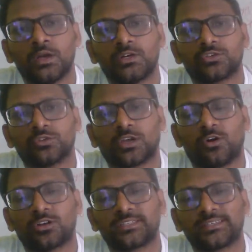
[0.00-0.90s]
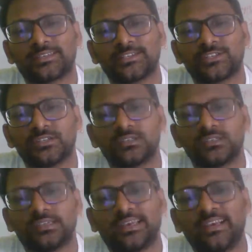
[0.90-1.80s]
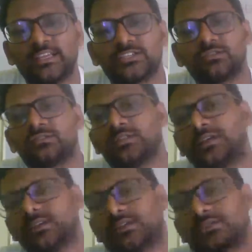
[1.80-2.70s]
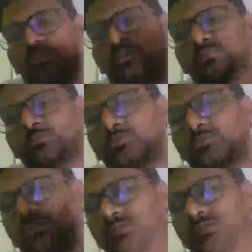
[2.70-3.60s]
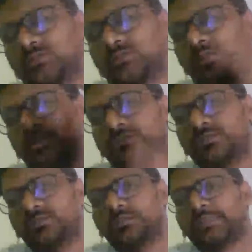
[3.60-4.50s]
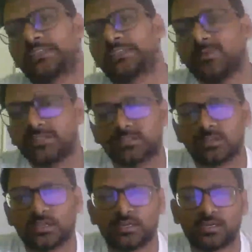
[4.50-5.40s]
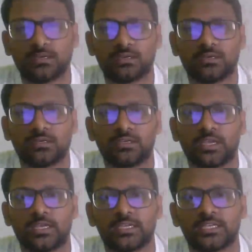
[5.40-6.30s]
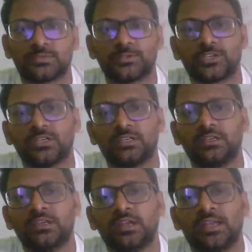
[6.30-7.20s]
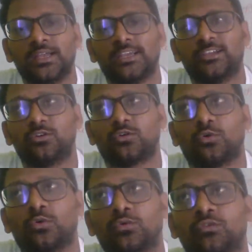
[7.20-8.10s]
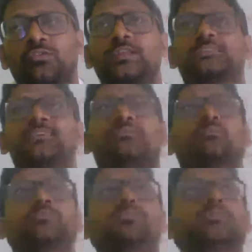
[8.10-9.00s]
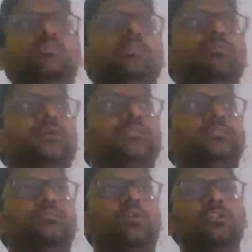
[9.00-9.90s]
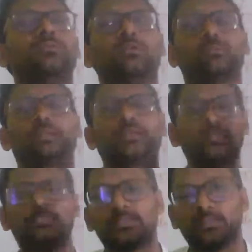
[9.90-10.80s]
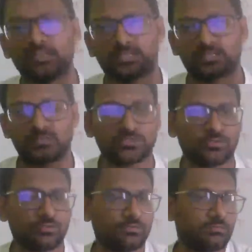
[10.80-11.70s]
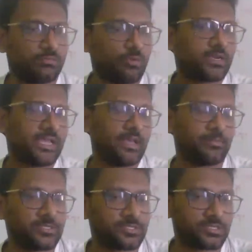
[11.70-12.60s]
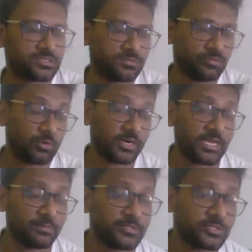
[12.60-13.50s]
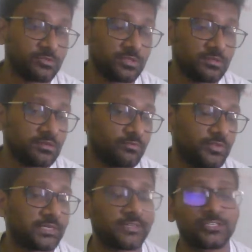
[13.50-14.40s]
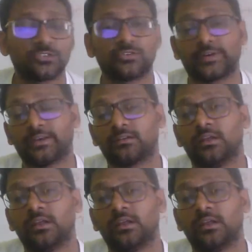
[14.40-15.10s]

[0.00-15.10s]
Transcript: So the concentration gradation, that is osmoregulation, takes place, and especially, for example, when the volume of blood is increased. So what happens? What happens to the filtration rate?